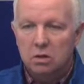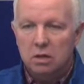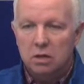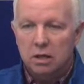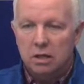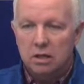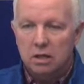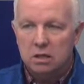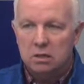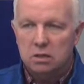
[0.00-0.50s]

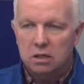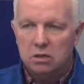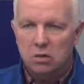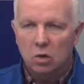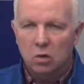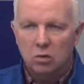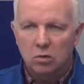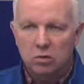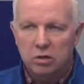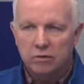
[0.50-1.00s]
It's a
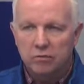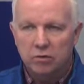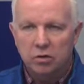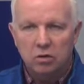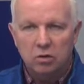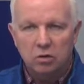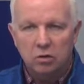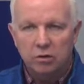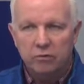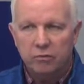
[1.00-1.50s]
total
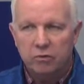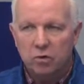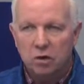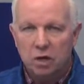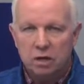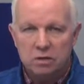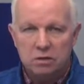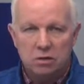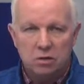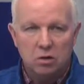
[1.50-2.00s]
different look for
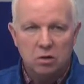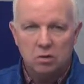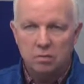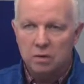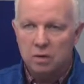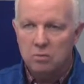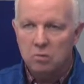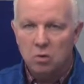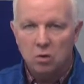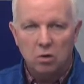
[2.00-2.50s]
us. They're going to
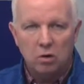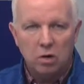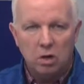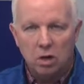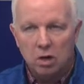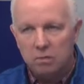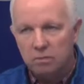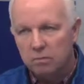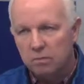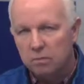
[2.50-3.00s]
be more
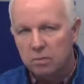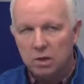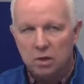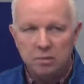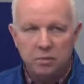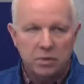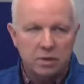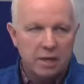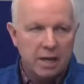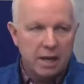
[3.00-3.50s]

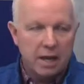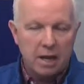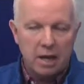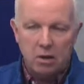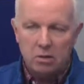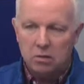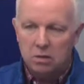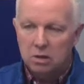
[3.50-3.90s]
up and down.